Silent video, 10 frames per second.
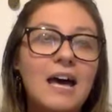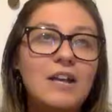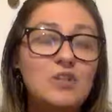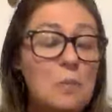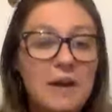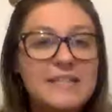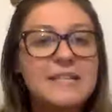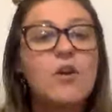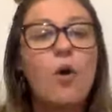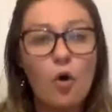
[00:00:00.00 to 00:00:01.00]
So money's
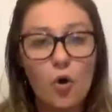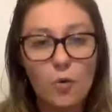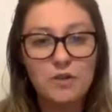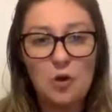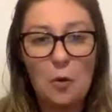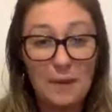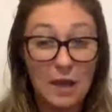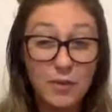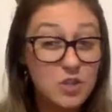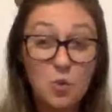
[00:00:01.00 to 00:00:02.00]
an awkward topic
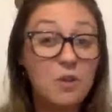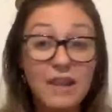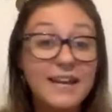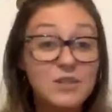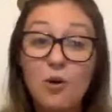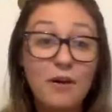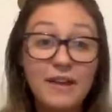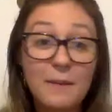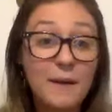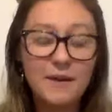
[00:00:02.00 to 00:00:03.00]
and we don't like
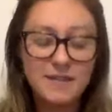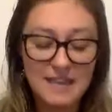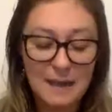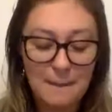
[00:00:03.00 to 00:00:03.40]
talking about it.